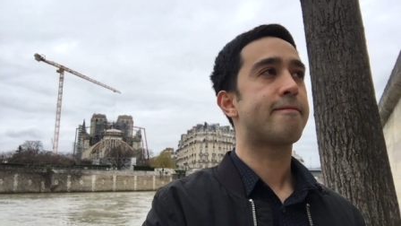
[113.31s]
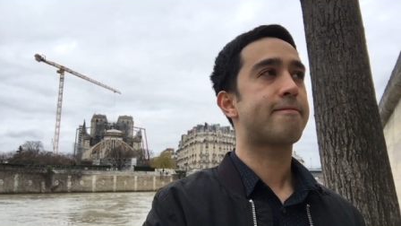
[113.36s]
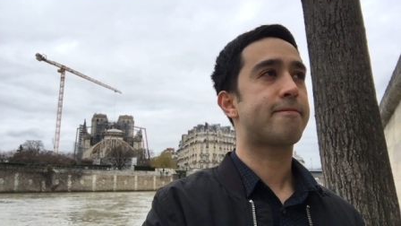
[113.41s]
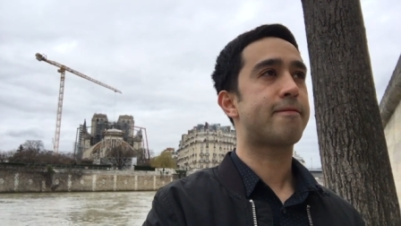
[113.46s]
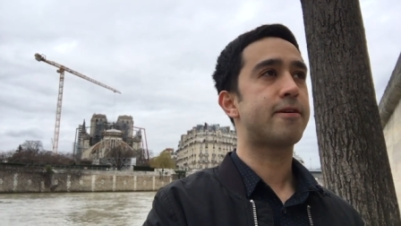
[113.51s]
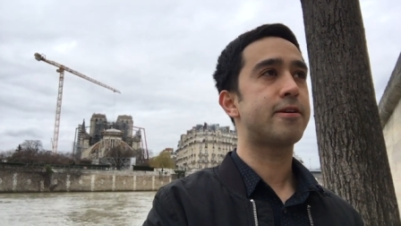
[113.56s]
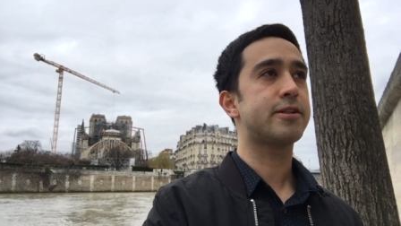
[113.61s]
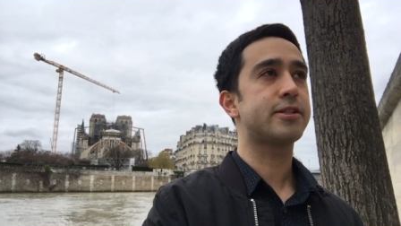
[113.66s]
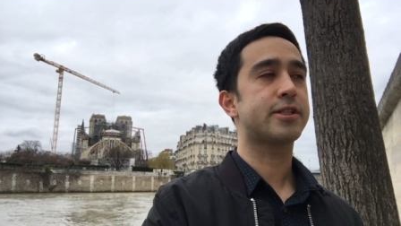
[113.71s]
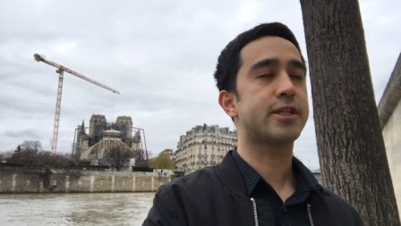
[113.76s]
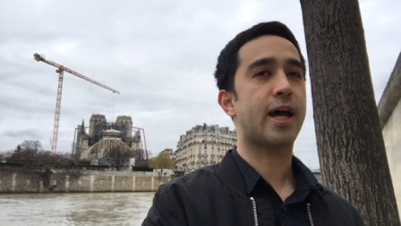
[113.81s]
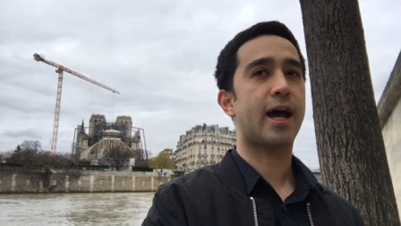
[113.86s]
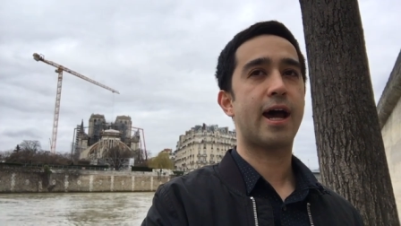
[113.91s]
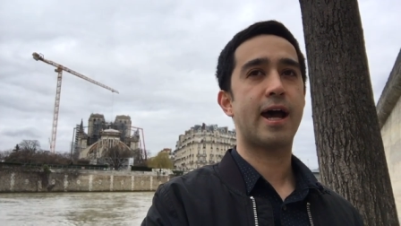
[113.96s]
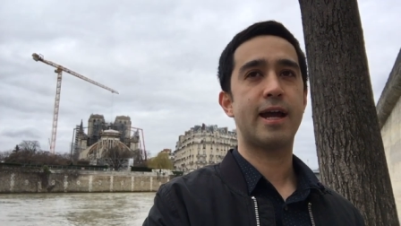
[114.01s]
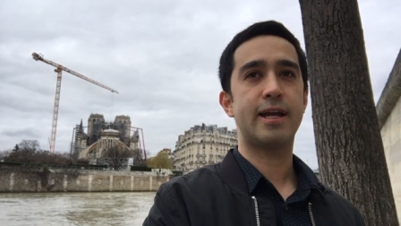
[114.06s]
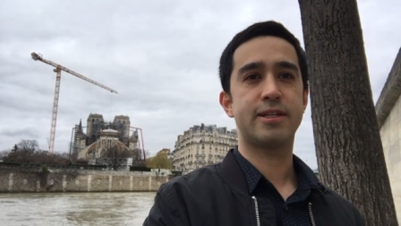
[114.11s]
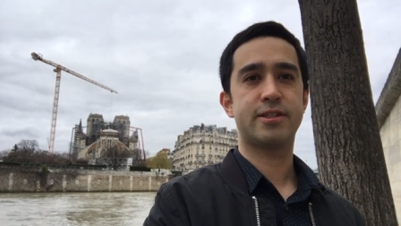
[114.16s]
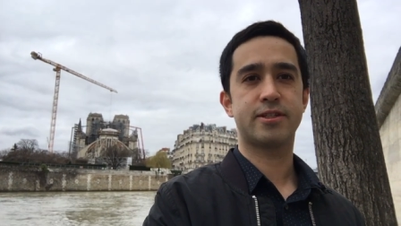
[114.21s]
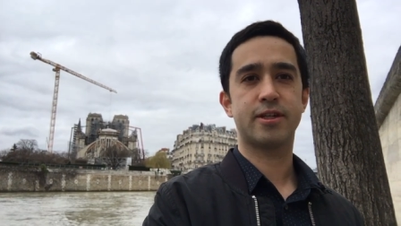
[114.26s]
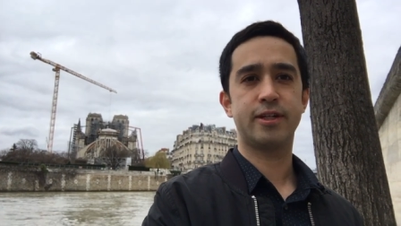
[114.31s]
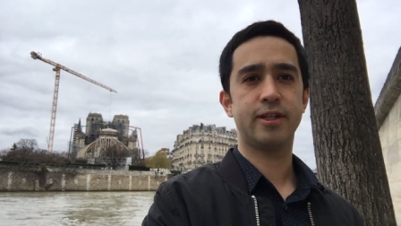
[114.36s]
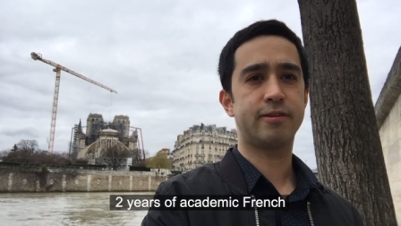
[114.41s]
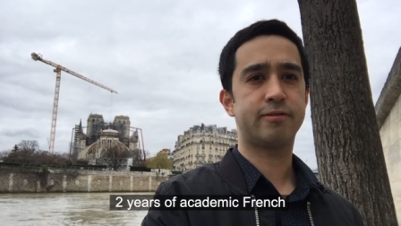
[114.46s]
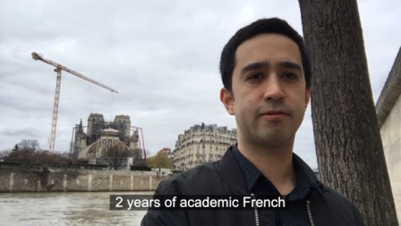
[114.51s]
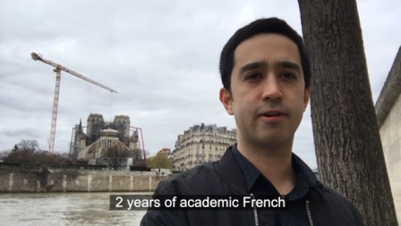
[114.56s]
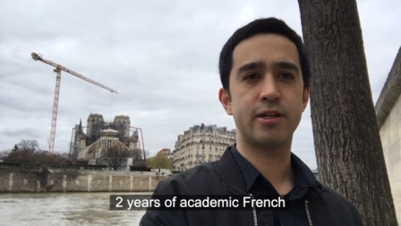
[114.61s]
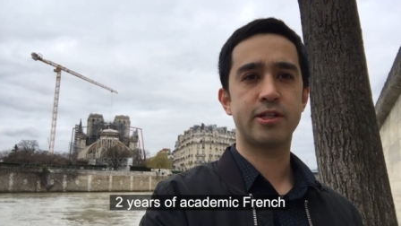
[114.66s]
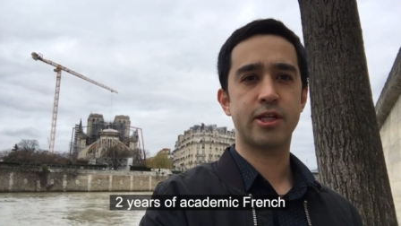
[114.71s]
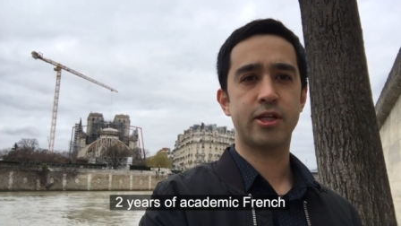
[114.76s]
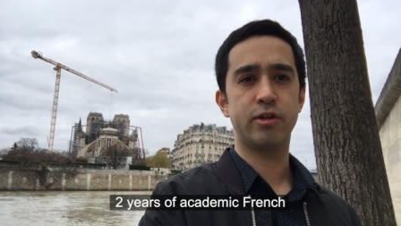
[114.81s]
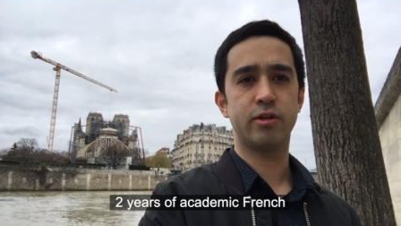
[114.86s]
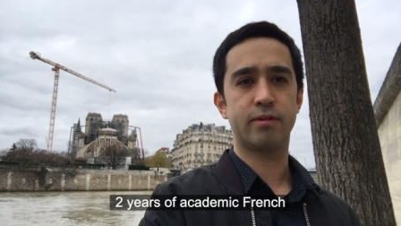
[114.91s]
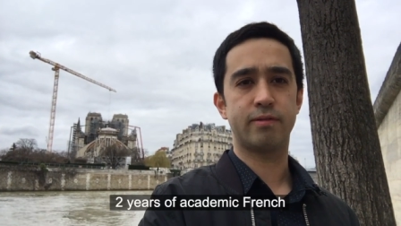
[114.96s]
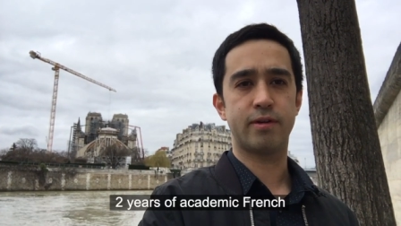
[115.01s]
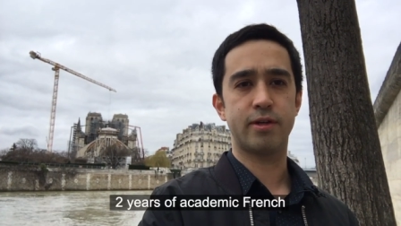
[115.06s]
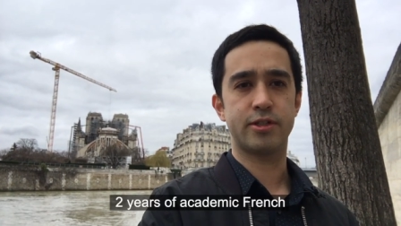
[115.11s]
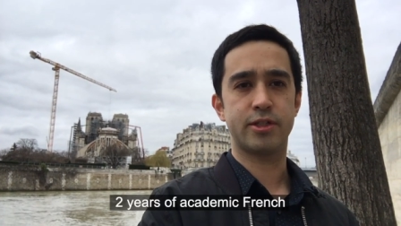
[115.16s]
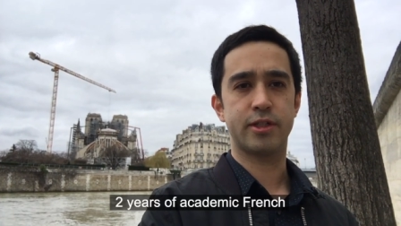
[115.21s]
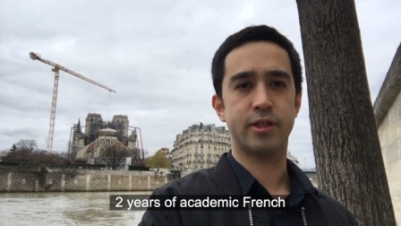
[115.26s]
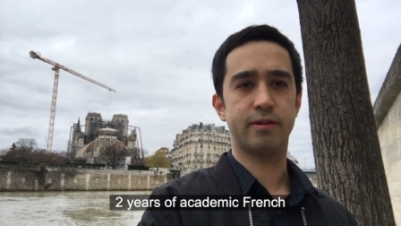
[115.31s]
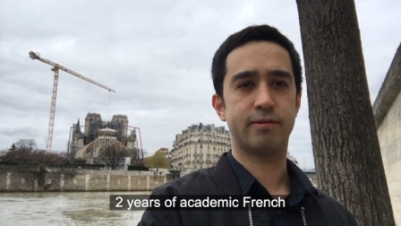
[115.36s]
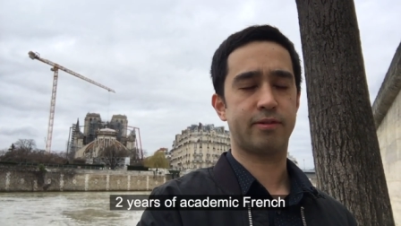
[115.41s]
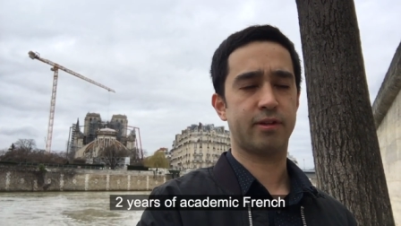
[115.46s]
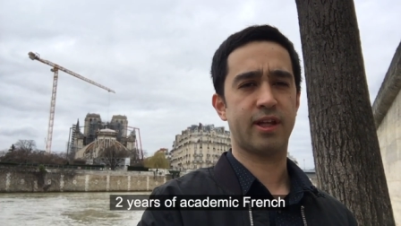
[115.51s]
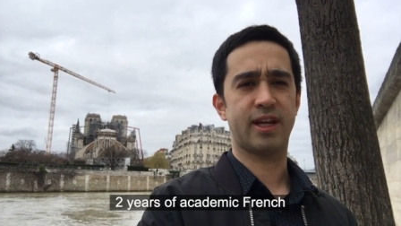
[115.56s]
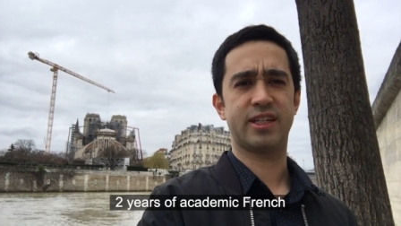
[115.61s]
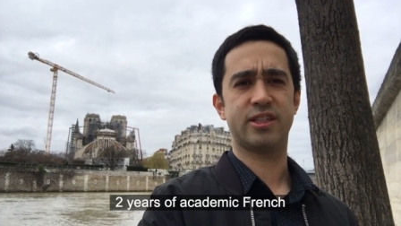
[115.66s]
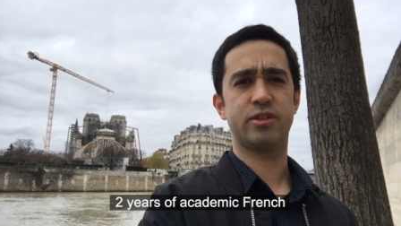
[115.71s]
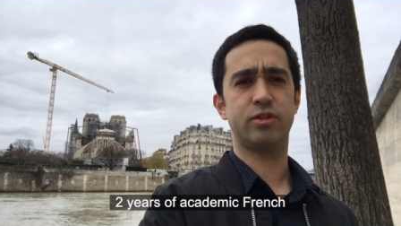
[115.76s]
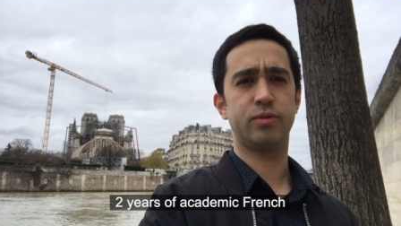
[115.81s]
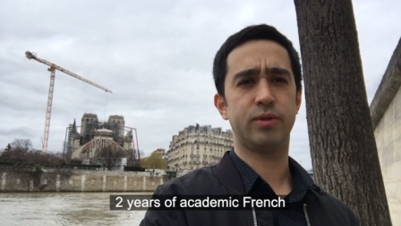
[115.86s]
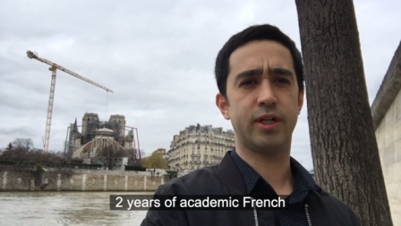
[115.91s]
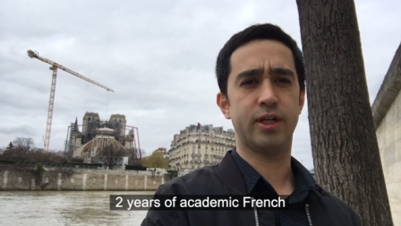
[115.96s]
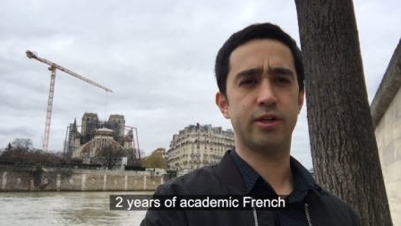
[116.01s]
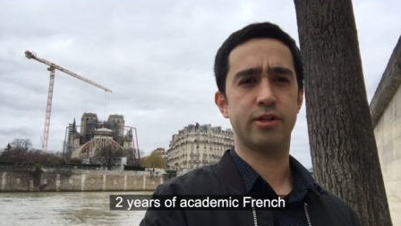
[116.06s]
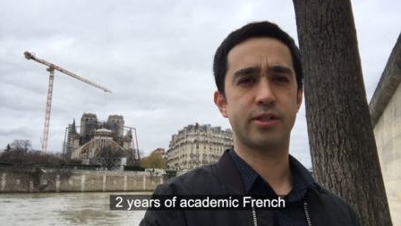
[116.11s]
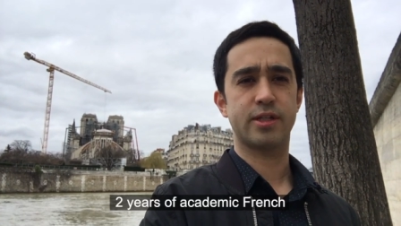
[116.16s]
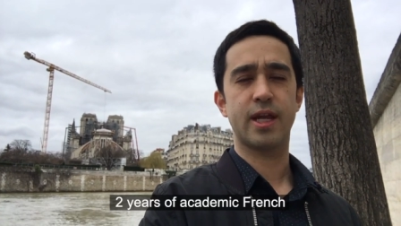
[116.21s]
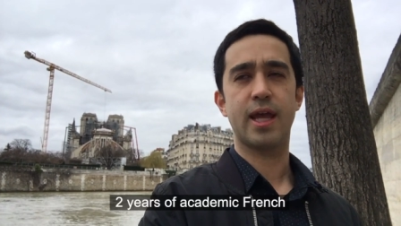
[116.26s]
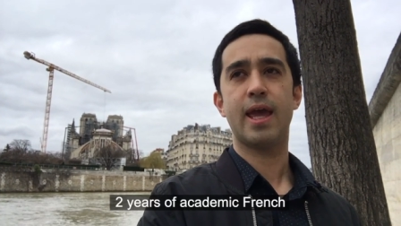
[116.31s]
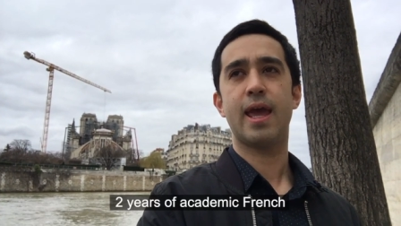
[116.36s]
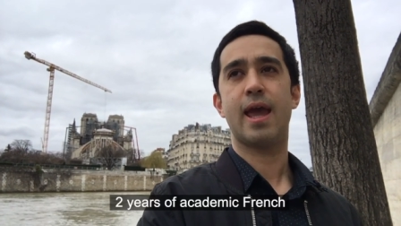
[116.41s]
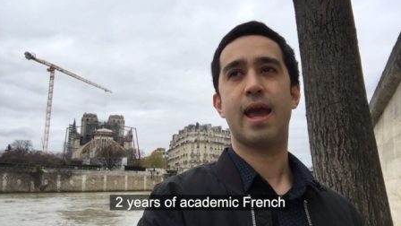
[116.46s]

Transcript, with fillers: first I studied French at university for like two years.